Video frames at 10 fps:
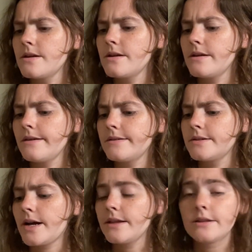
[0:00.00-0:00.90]
and
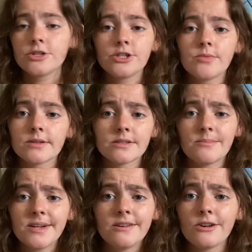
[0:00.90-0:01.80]
I think she wants
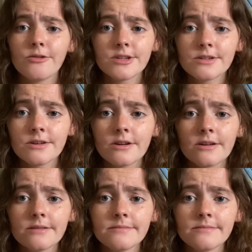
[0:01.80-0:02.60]
somebody to notice her.